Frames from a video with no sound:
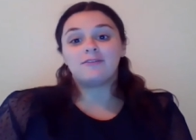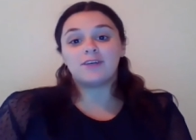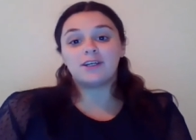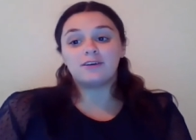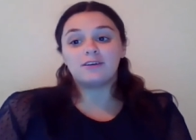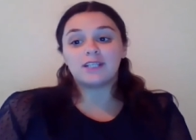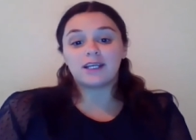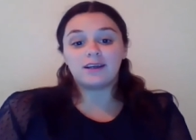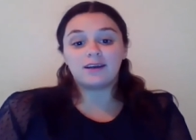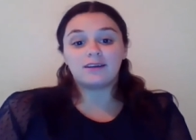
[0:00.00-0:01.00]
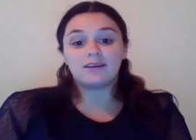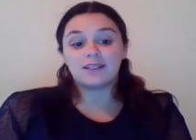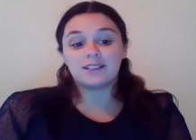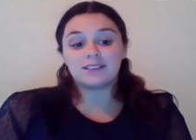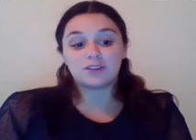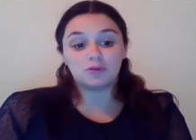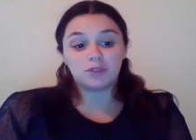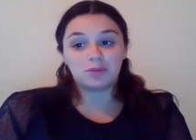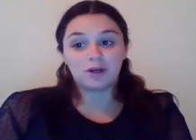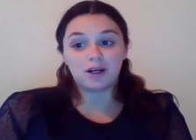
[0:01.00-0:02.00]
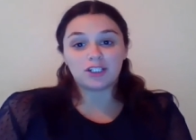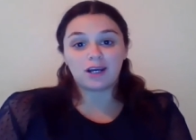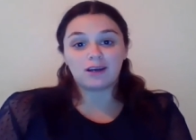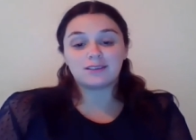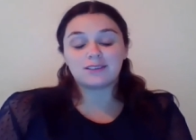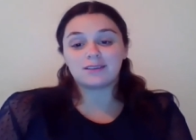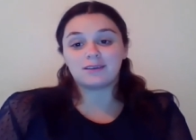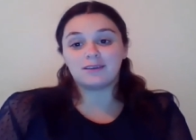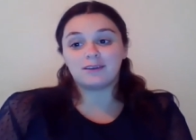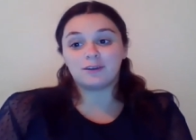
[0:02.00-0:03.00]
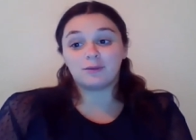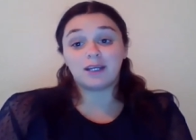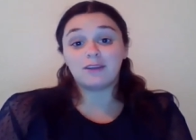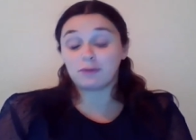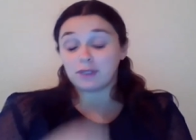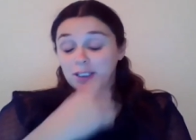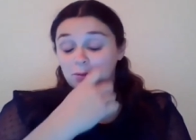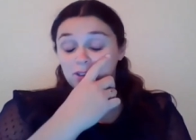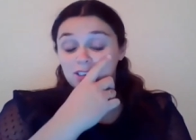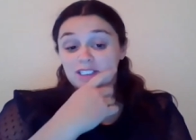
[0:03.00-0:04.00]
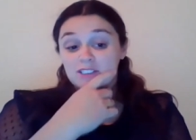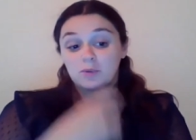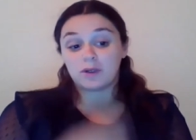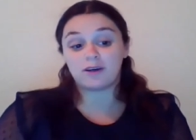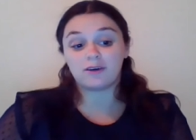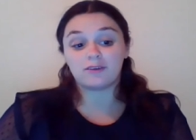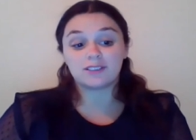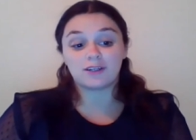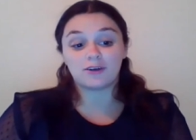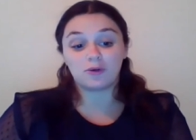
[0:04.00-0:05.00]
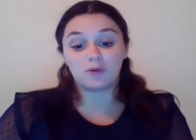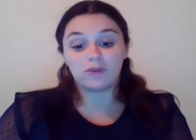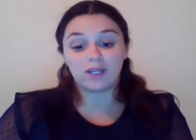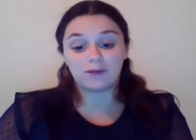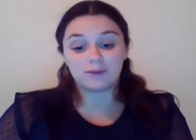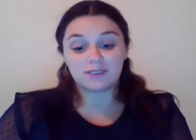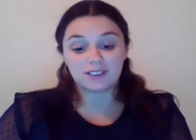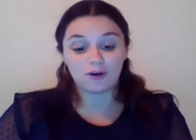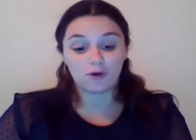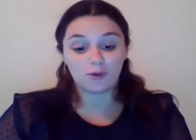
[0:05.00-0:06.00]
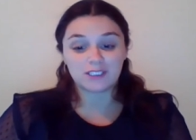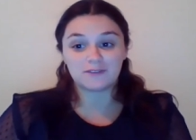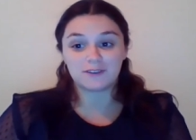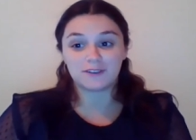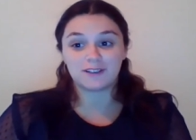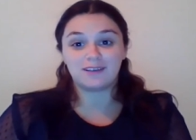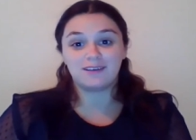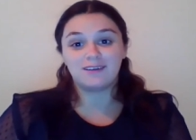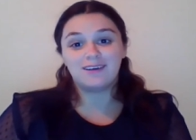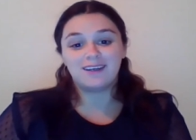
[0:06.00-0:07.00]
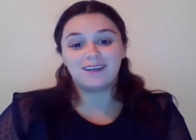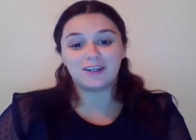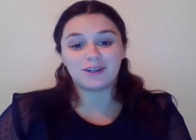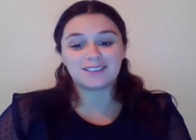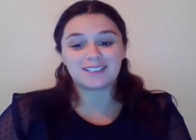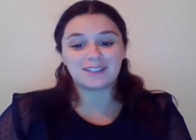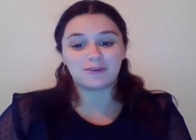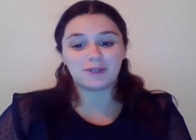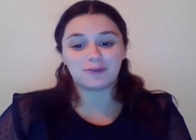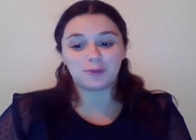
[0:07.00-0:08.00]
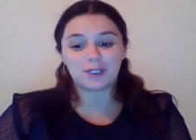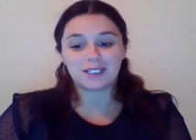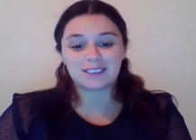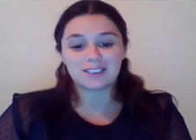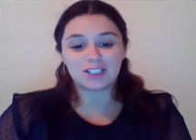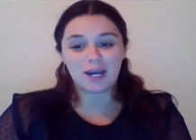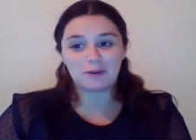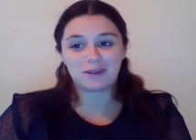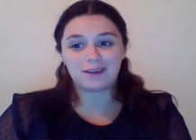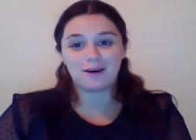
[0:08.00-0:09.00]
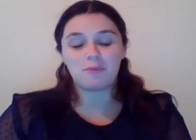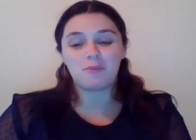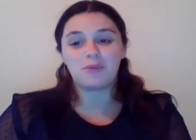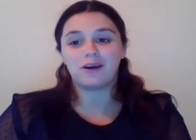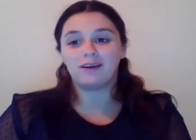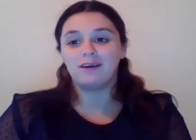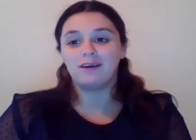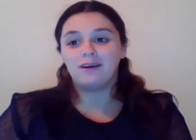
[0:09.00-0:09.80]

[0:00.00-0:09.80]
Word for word: field and his Umi project um, and 3D printing as well. So that was always very interesting whenever we get to chat with him. But